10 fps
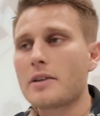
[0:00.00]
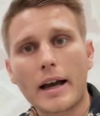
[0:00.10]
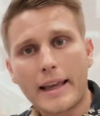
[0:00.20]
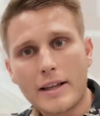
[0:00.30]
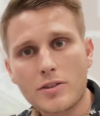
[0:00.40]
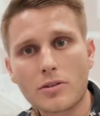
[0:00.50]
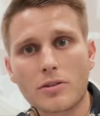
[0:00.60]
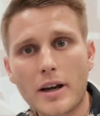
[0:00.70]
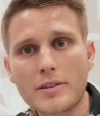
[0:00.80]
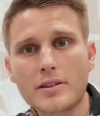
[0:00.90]
I
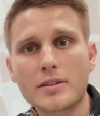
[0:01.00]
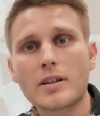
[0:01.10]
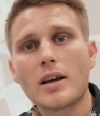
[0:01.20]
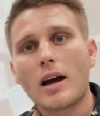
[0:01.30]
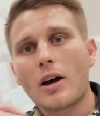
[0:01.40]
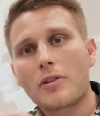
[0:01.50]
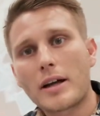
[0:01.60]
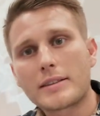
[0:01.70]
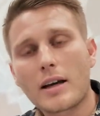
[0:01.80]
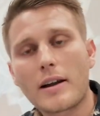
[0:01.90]
categorize it, I
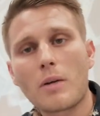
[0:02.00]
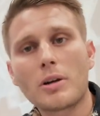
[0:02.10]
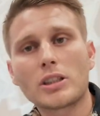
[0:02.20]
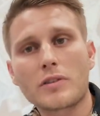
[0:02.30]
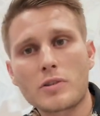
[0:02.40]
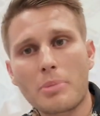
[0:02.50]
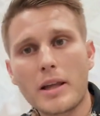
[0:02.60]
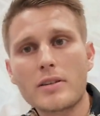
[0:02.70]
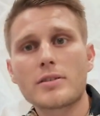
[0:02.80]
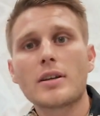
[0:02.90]
write down how much I've
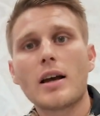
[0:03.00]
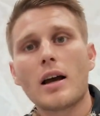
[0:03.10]
spent,